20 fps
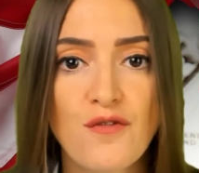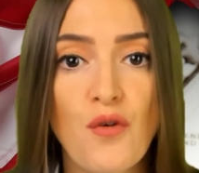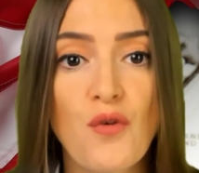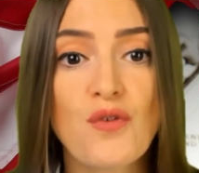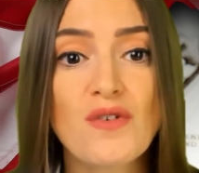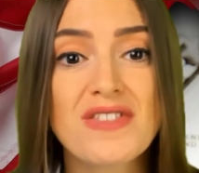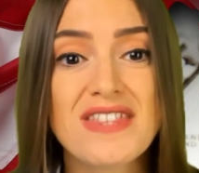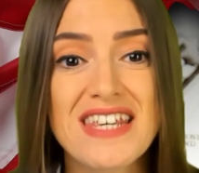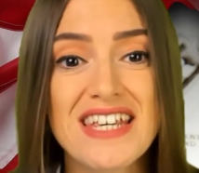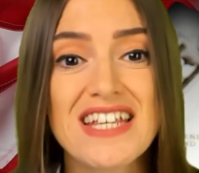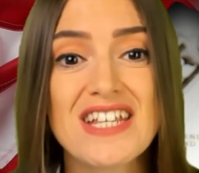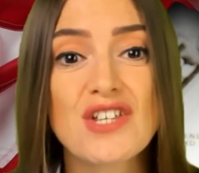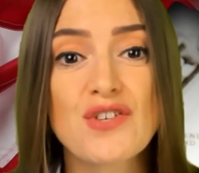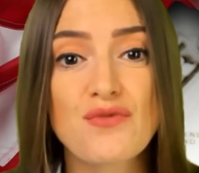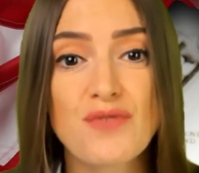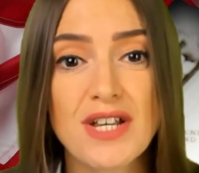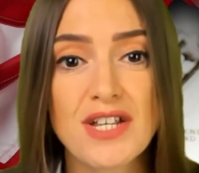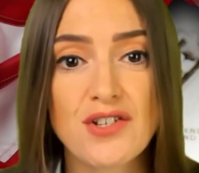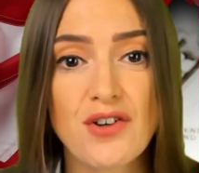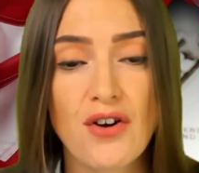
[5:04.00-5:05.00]
for these
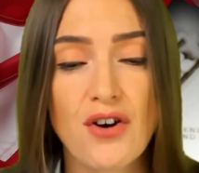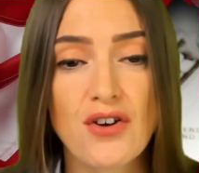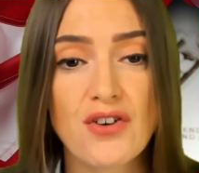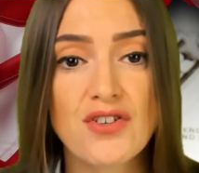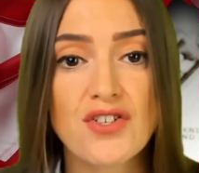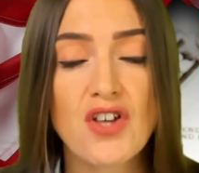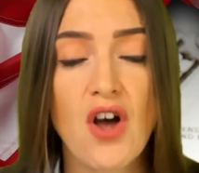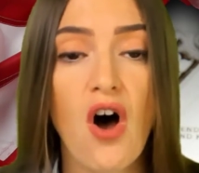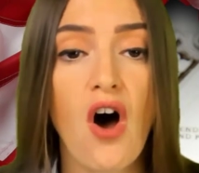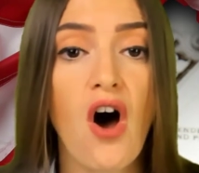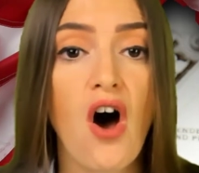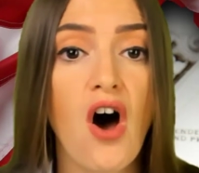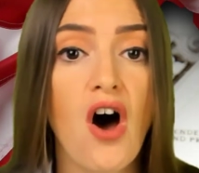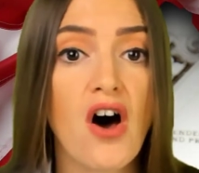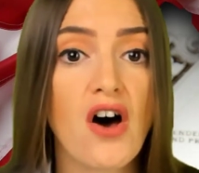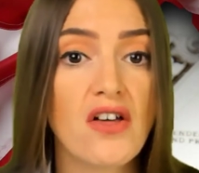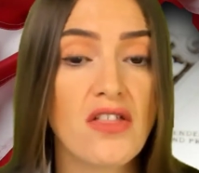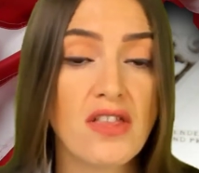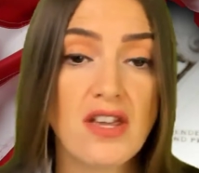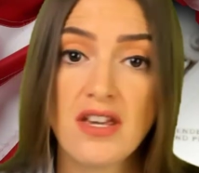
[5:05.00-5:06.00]
returns
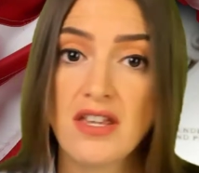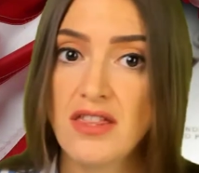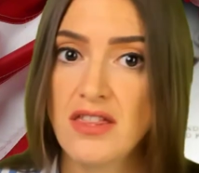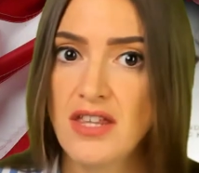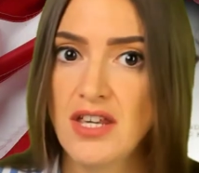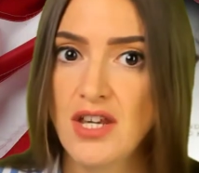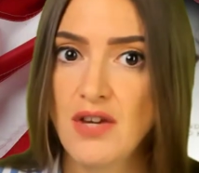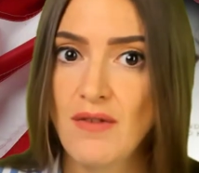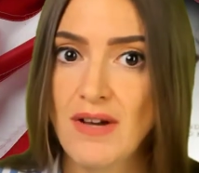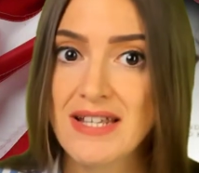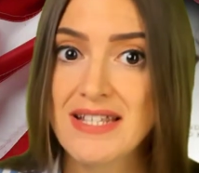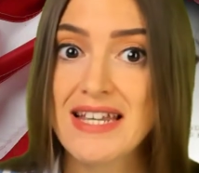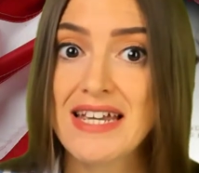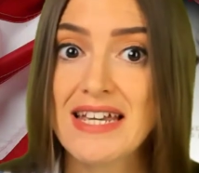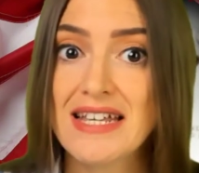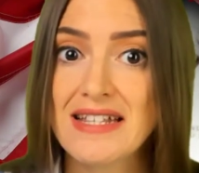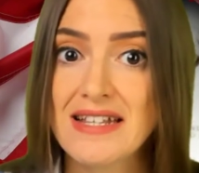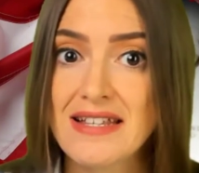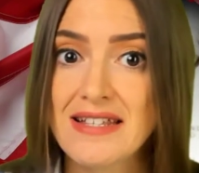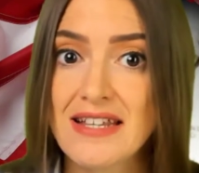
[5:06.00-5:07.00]
on the US
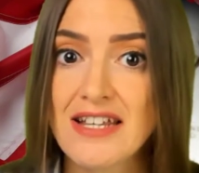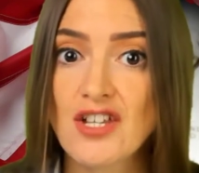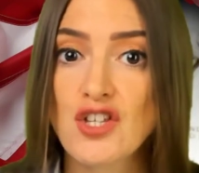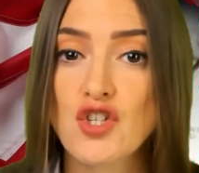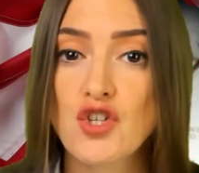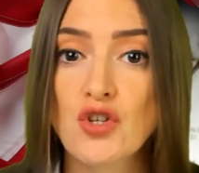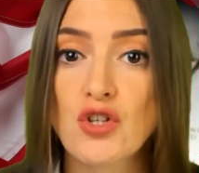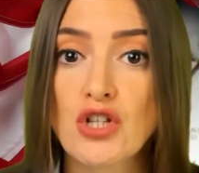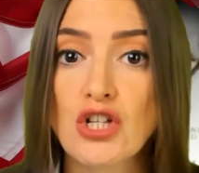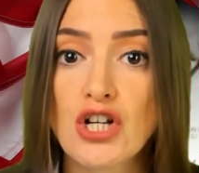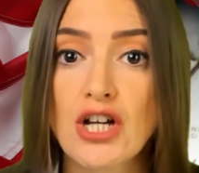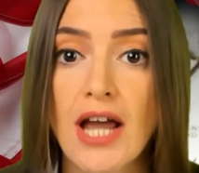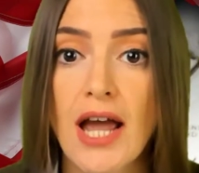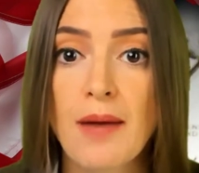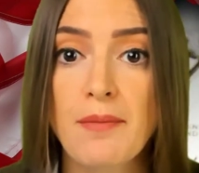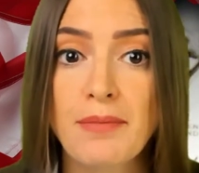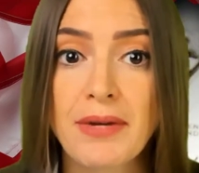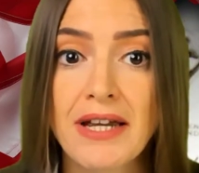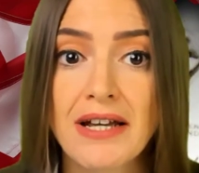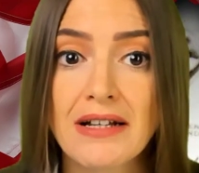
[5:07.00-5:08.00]
indices to look
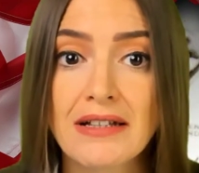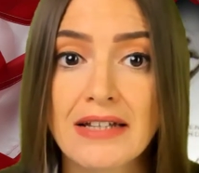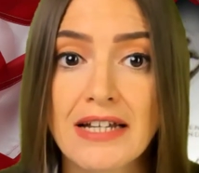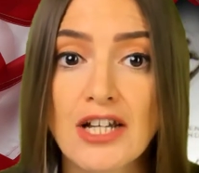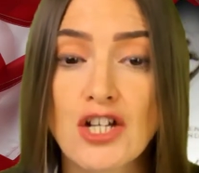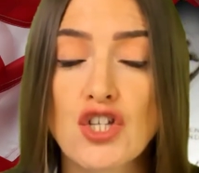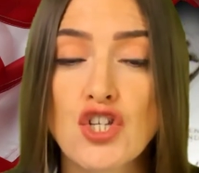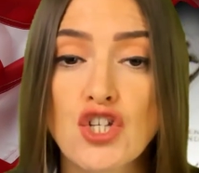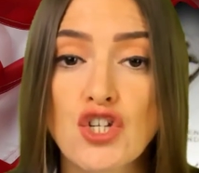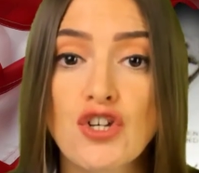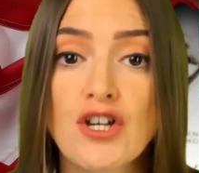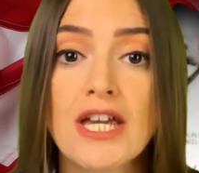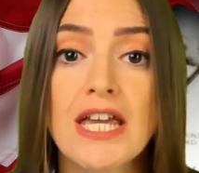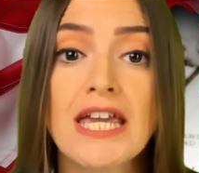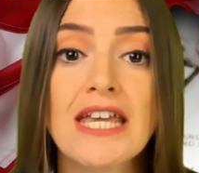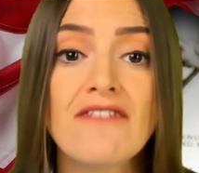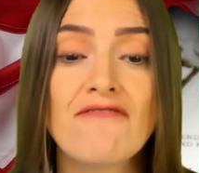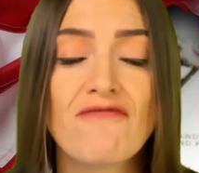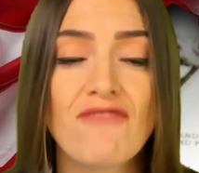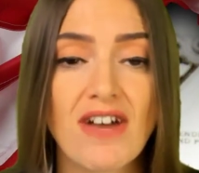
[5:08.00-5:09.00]
appealing
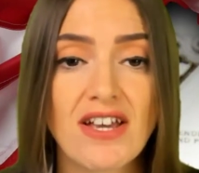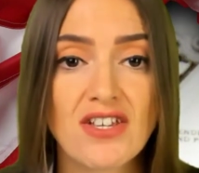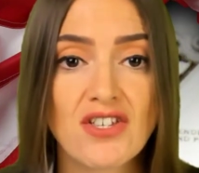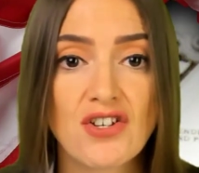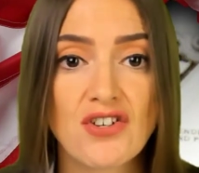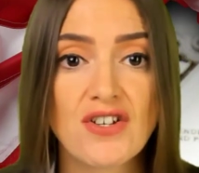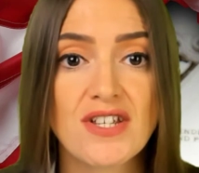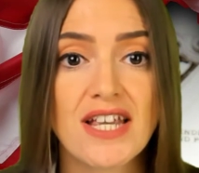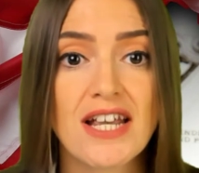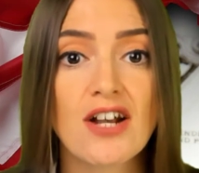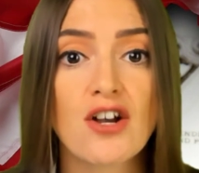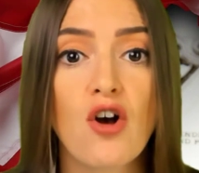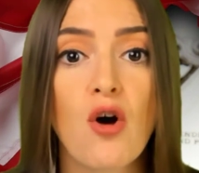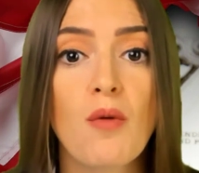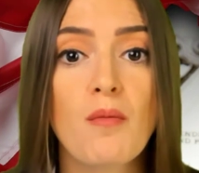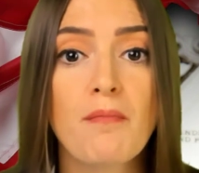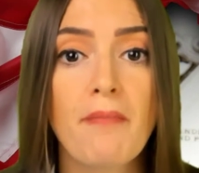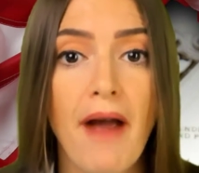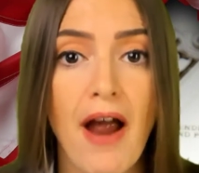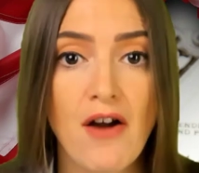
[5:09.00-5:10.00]
to investors in
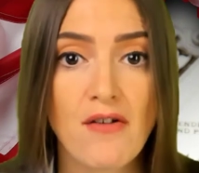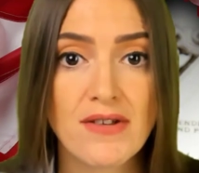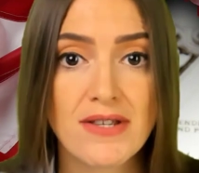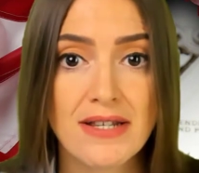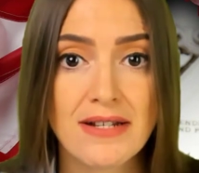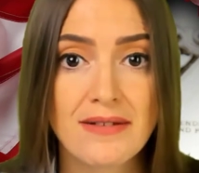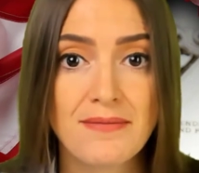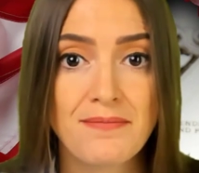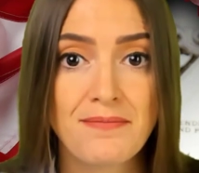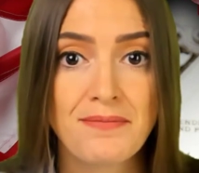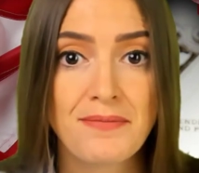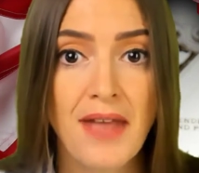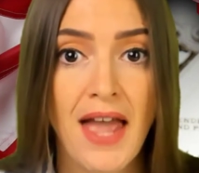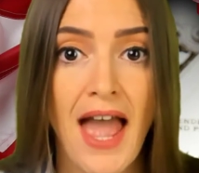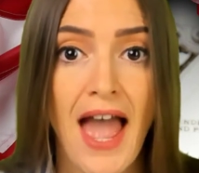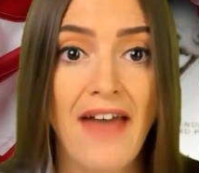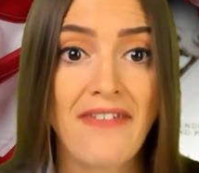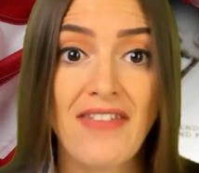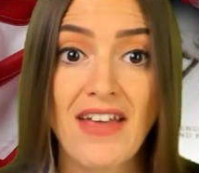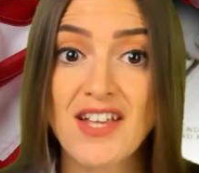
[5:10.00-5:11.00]
comparison.
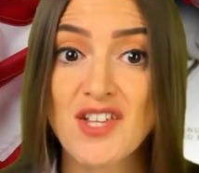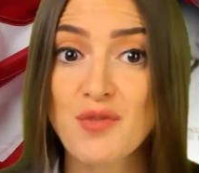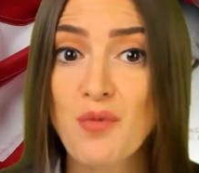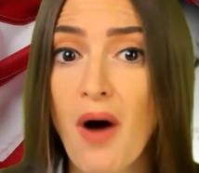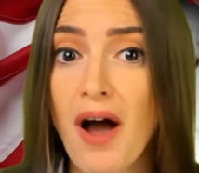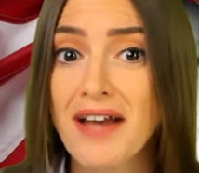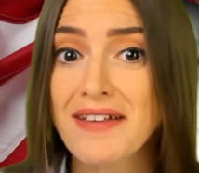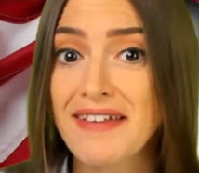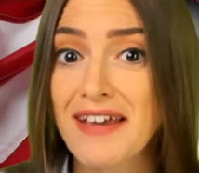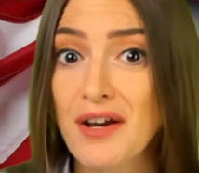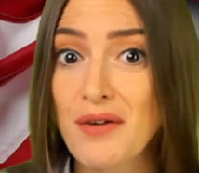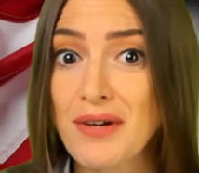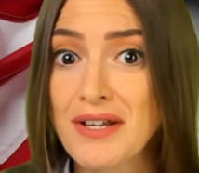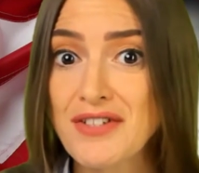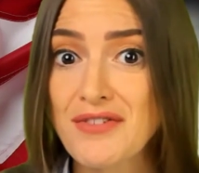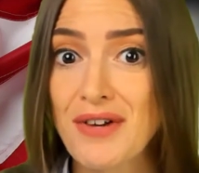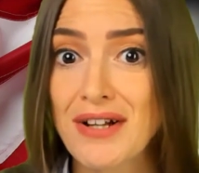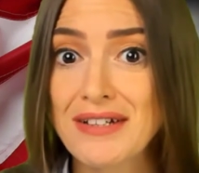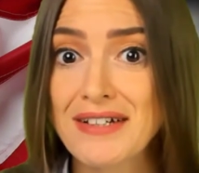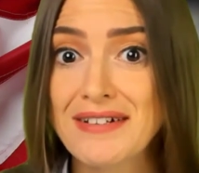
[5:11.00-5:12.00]
And that's why the
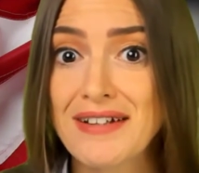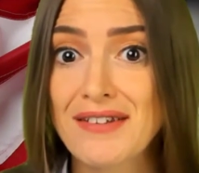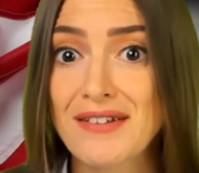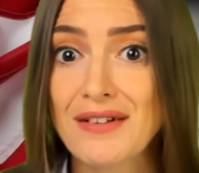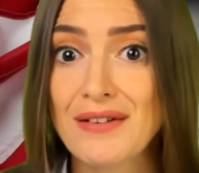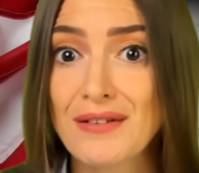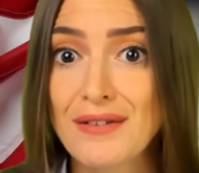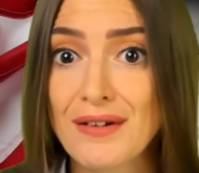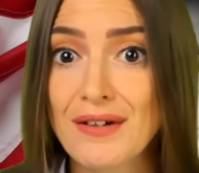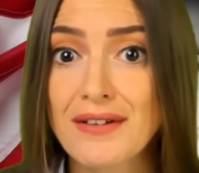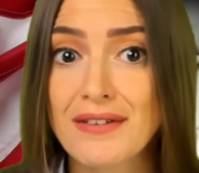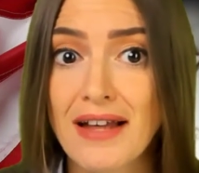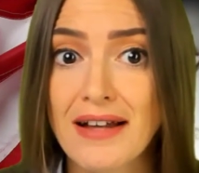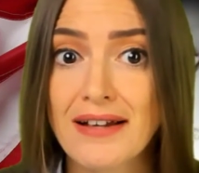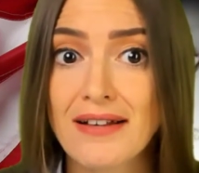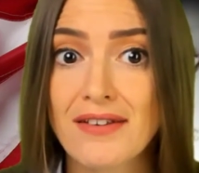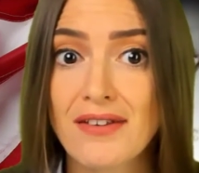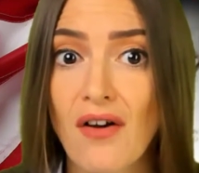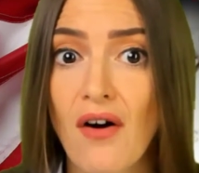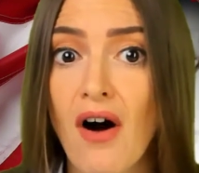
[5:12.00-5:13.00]
equity rally doesn't look
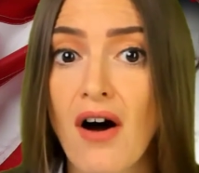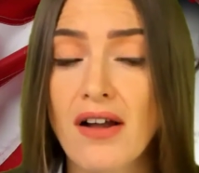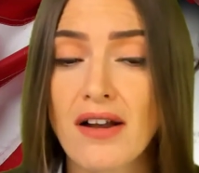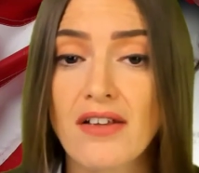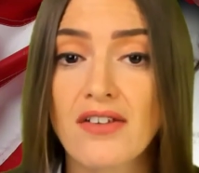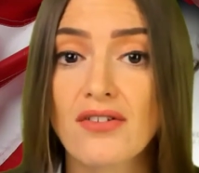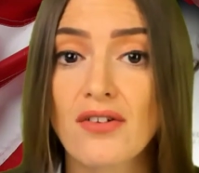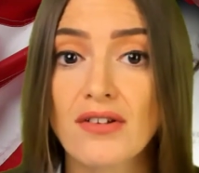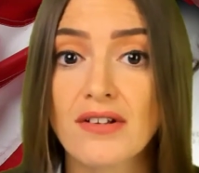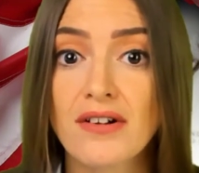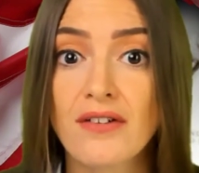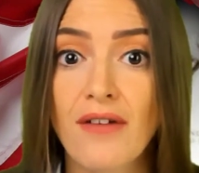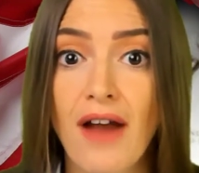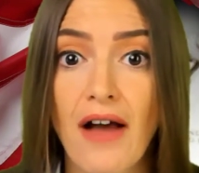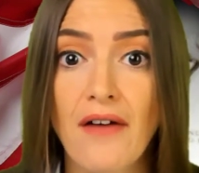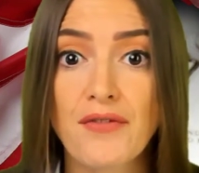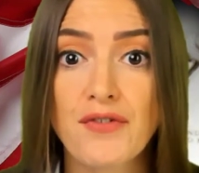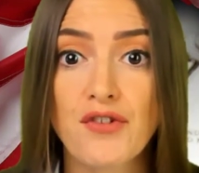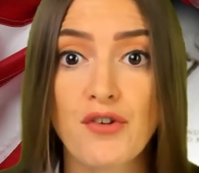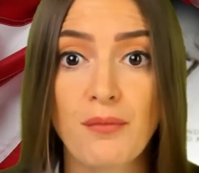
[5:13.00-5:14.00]
that it's on a solid
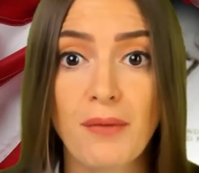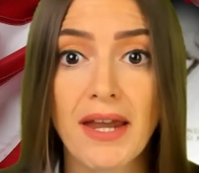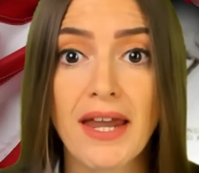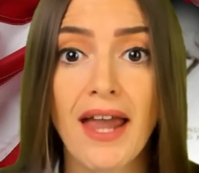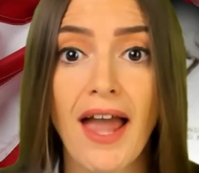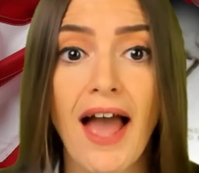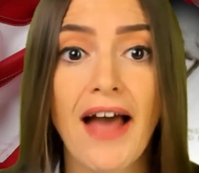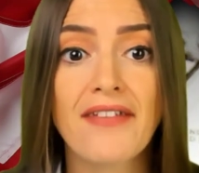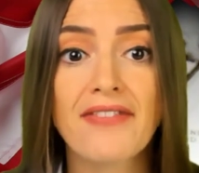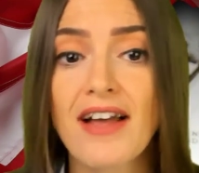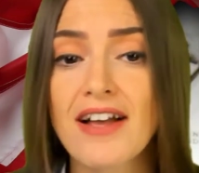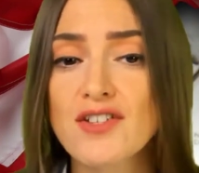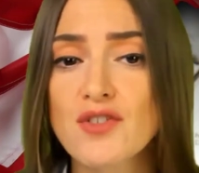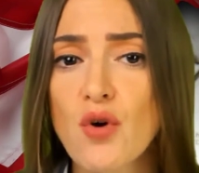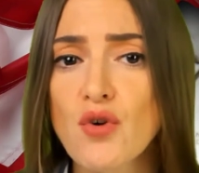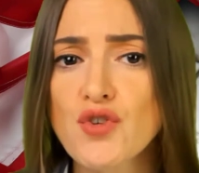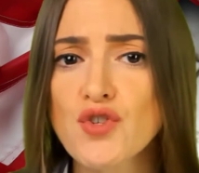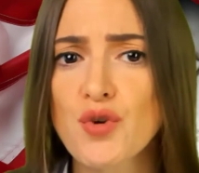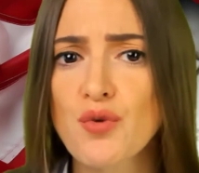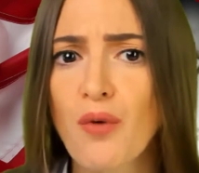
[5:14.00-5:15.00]
ground to me and that's
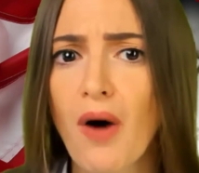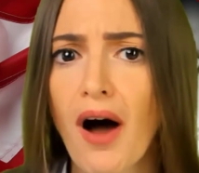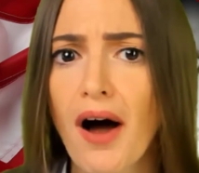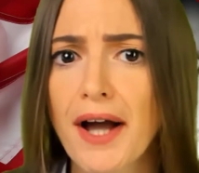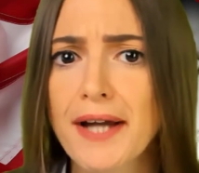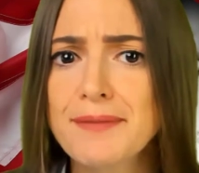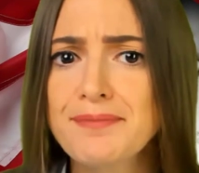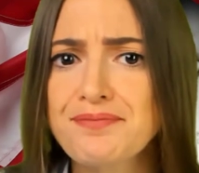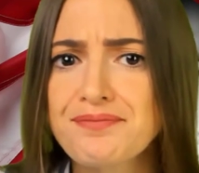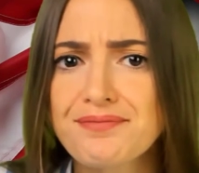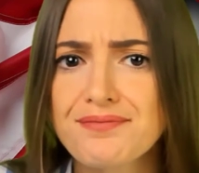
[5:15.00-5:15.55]
also why